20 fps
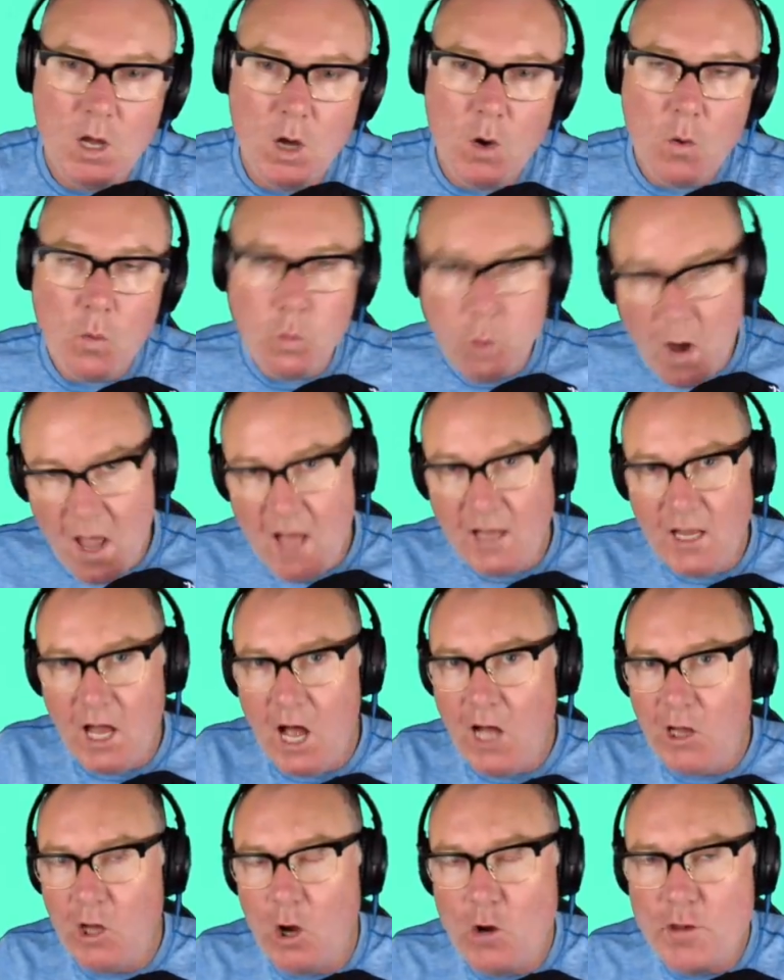Well,
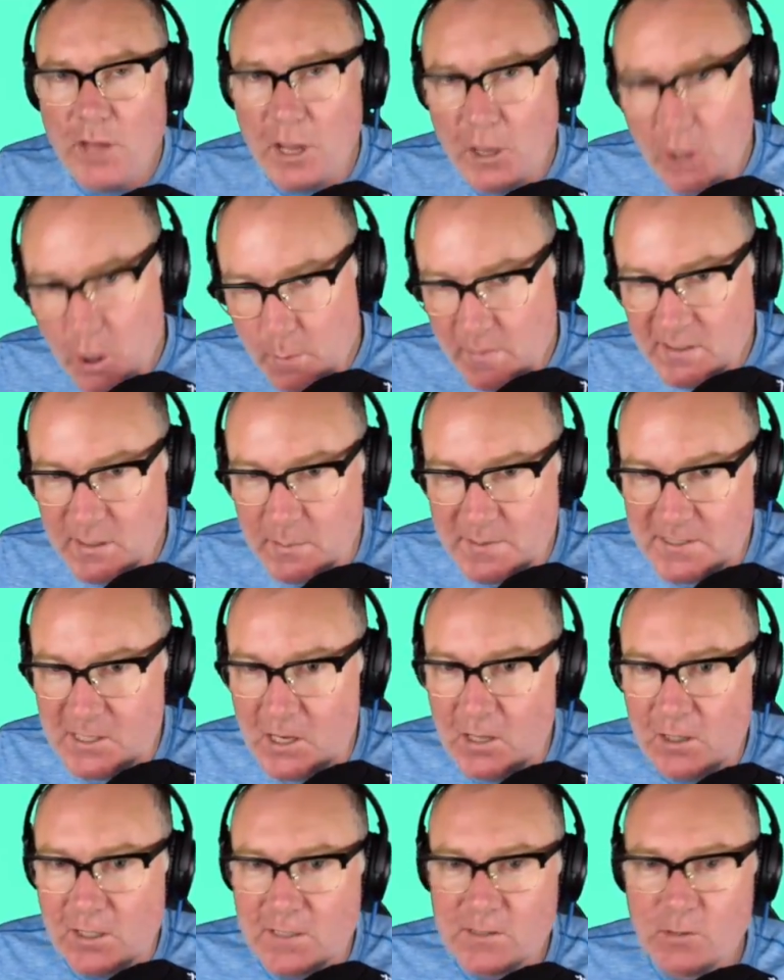hello there, humans of his
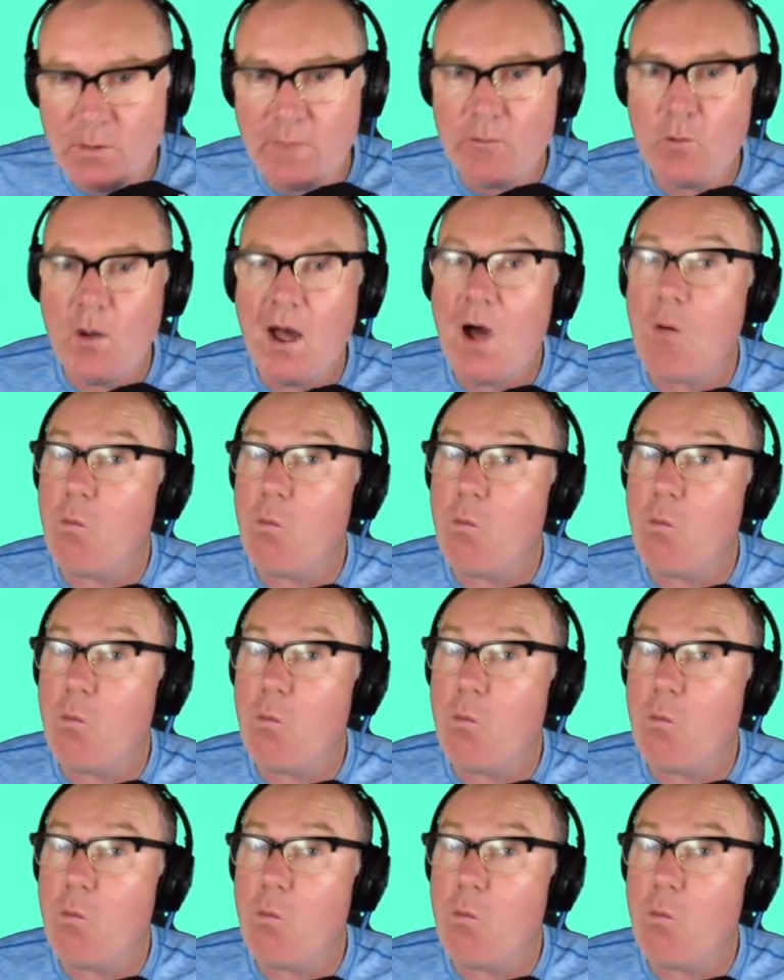earthlings, whoever you are,